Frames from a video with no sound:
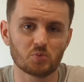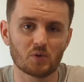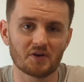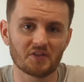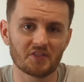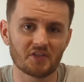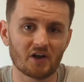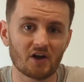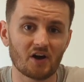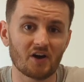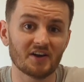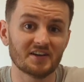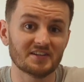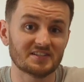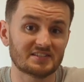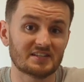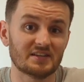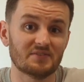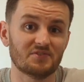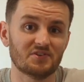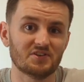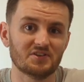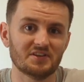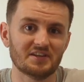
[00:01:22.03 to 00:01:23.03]
one of the highest
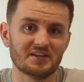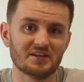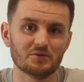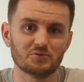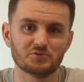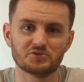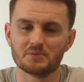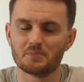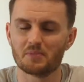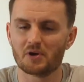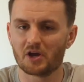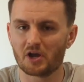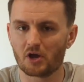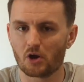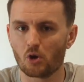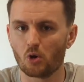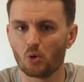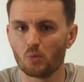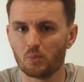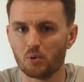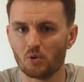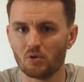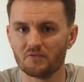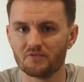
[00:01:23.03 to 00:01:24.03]
dividend yields in my
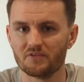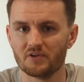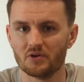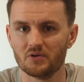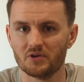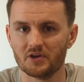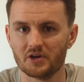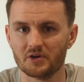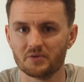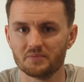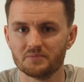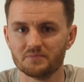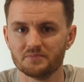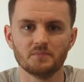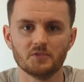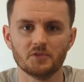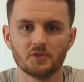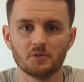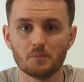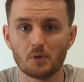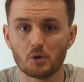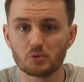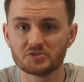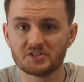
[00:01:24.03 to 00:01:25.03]
whole portfolio. The
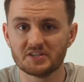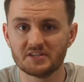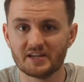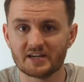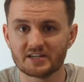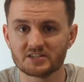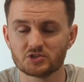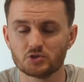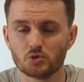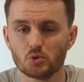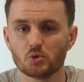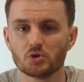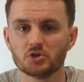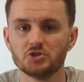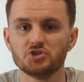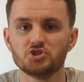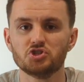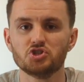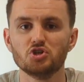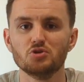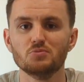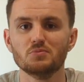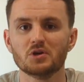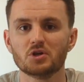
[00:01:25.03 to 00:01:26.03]
multinational
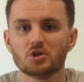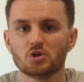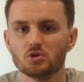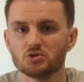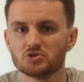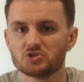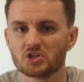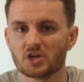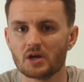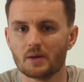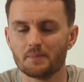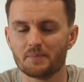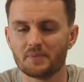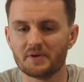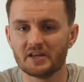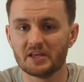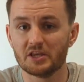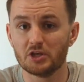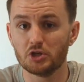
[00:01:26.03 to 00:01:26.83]
consumer goods company